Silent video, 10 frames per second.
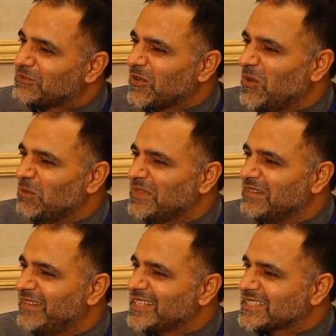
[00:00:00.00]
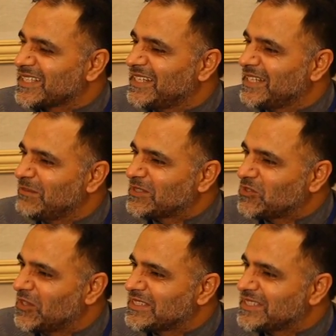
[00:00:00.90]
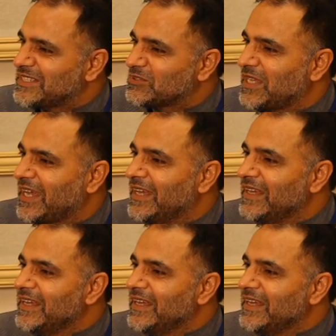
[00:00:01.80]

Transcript: from the Western methodology to the,